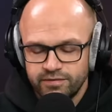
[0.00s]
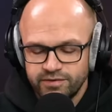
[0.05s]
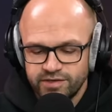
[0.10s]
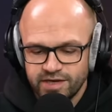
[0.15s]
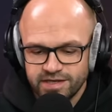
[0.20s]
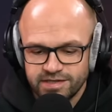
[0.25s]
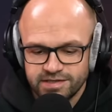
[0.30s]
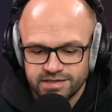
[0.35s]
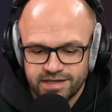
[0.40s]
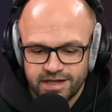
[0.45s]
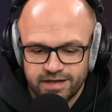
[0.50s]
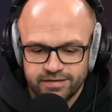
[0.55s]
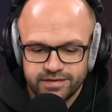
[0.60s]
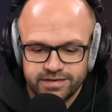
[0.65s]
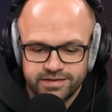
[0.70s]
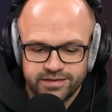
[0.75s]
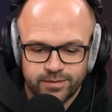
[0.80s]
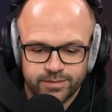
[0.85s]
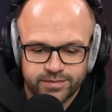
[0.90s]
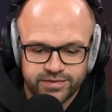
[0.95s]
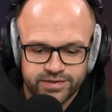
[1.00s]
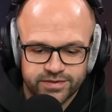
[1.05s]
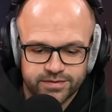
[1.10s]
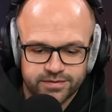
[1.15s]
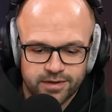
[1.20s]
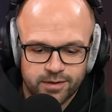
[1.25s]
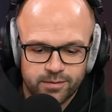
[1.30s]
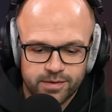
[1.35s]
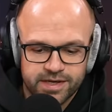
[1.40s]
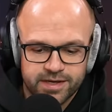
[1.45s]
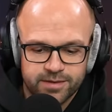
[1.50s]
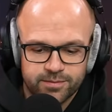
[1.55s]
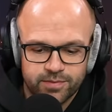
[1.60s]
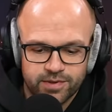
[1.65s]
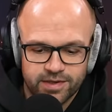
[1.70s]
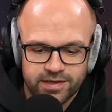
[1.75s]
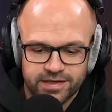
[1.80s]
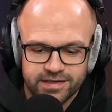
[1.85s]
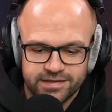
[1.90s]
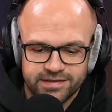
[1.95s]
of chasing down the top two, are we
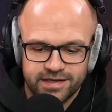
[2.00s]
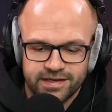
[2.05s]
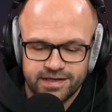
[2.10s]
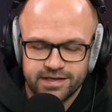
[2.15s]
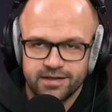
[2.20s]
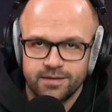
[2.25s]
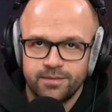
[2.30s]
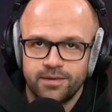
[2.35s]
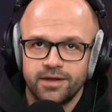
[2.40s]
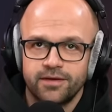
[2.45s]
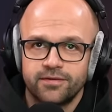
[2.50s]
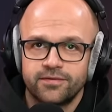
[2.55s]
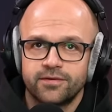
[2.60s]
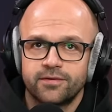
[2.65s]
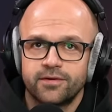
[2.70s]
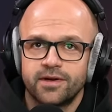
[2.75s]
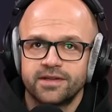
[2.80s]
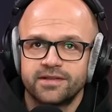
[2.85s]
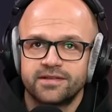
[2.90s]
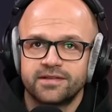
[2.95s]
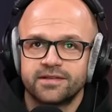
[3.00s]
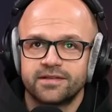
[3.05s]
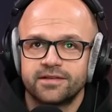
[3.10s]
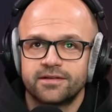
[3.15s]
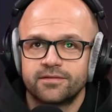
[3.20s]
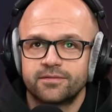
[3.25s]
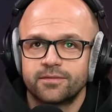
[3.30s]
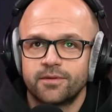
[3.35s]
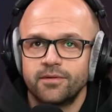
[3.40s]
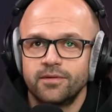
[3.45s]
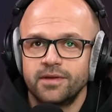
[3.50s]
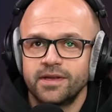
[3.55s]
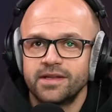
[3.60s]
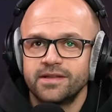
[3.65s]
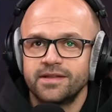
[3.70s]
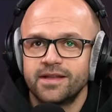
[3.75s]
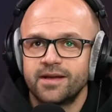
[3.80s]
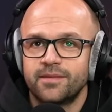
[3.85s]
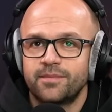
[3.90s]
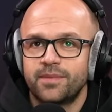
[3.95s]
completely taking the playoffs for granted? Because we're only
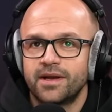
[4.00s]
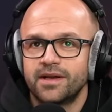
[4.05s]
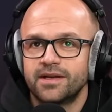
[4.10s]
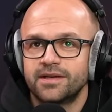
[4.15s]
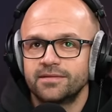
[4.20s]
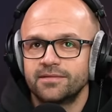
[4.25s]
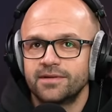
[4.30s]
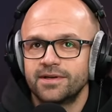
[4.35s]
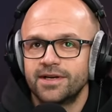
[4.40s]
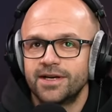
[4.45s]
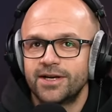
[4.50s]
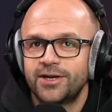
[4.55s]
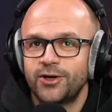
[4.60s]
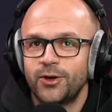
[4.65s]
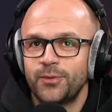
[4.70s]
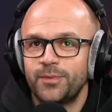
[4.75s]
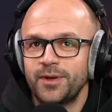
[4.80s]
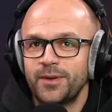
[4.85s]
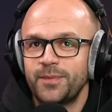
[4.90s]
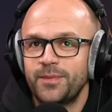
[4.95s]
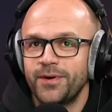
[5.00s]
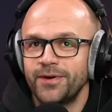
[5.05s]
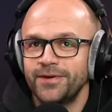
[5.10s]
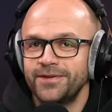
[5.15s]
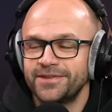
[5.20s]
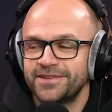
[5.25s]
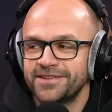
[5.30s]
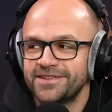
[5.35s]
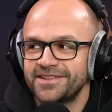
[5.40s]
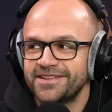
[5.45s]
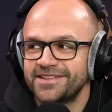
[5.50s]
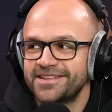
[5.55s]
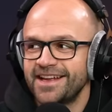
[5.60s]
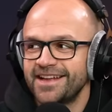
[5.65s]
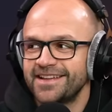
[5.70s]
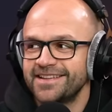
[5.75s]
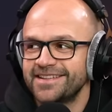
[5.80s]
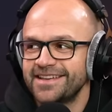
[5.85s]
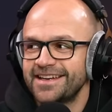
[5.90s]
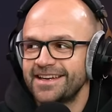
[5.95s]
in there by a couple of points as it
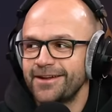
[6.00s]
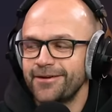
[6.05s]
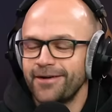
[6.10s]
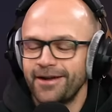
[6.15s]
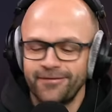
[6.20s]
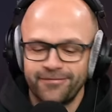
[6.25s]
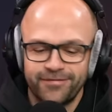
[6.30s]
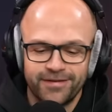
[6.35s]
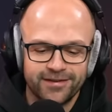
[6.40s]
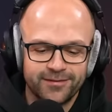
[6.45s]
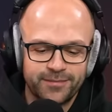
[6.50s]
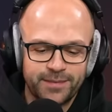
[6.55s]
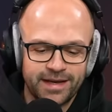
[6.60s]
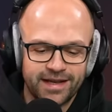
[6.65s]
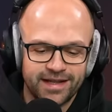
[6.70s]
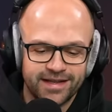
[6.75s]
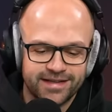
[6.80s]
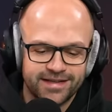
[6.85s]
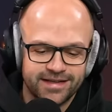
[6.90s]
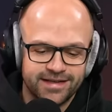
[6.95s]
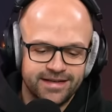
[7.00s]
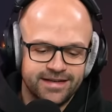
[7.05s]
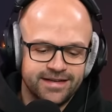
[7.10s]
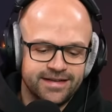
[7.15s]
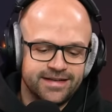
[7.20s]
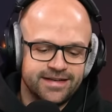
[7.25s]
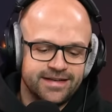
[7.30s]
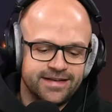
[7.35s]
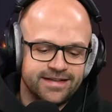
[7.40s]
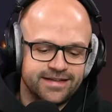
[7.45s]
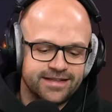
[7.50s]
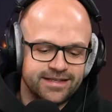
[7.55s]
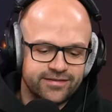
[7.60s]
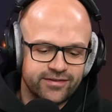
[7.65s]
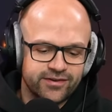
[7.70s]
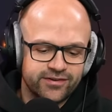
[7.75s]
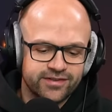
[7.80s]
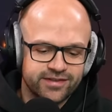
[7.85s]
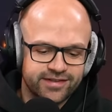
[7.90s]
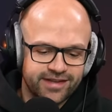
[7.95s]
stands. And I know it feels a bit like the
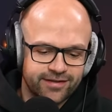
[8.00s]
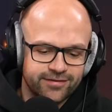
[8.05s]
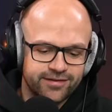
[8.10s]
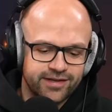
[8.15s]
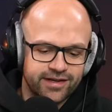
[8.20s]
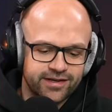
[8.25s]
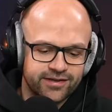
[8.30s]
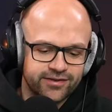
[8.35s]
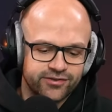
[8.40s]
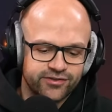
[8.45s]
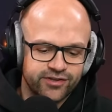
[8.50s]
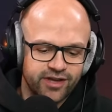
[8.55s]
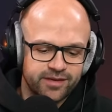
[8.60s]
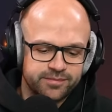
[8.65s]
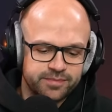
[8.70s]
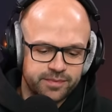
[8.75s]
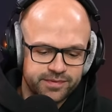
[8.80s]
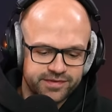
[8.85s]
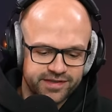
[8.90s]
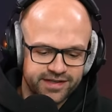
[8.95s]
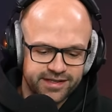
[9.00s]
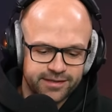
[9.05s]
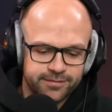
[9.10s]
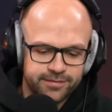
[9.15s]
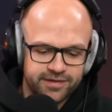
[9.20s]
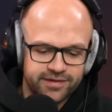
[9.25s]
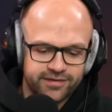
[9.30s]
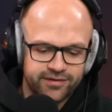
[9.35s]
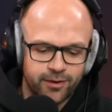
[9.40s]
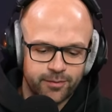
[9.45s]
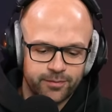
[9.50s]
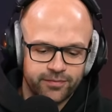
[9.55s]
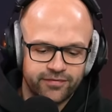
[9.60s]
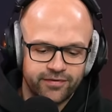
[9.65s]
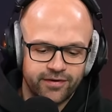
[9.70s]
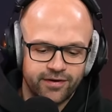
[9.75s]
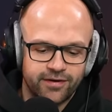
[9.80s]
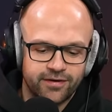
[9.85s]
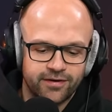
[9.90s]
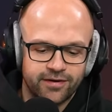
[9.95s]
division has now taken shape, particularly with the top
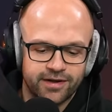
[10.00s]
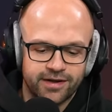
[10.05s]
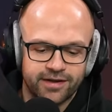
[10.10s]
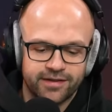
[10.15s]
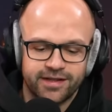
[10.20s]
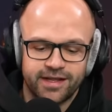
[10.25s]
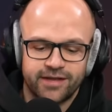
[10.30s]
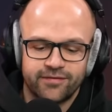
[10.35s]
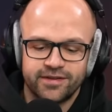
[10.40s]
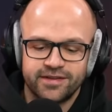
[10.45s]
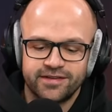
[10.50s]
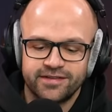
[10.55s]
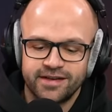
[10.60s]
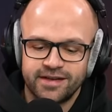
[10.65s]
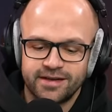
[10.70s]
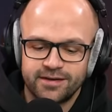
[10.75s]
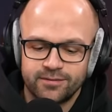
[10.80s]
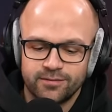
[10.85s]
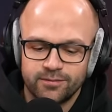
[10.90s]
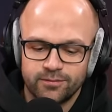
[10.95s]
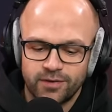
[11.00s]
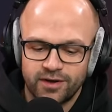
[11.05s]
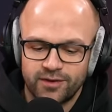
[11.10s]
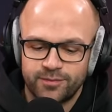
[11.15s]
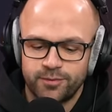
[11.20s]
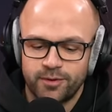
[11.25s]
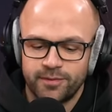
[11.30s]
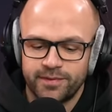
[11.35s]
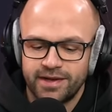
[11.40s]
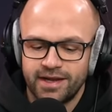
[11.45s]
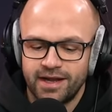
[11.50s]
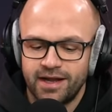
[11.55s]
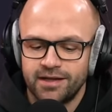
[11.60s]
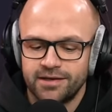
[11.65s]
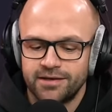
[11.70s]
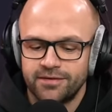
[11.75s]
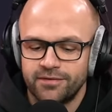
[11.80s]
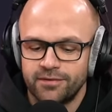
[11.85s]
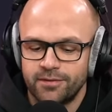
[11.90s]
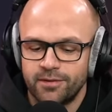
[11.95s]
four. And I think having seen West Brom and
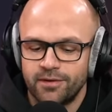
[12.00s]
Cardiff, who